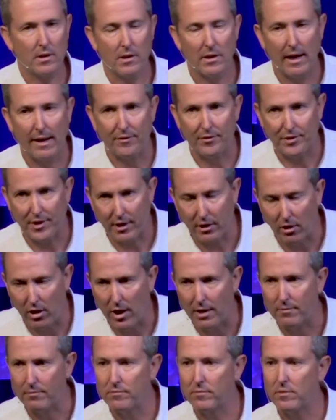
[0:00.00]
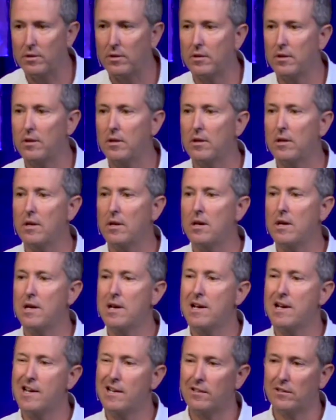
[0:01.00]
I've said a lot.
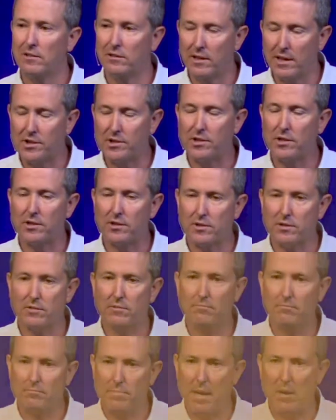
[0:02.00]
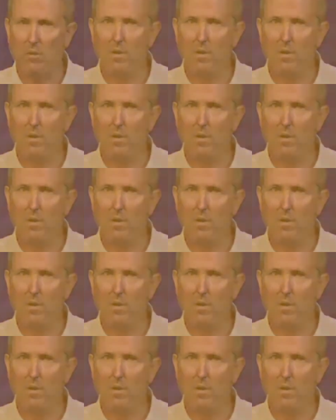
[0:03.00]
Let's just bow our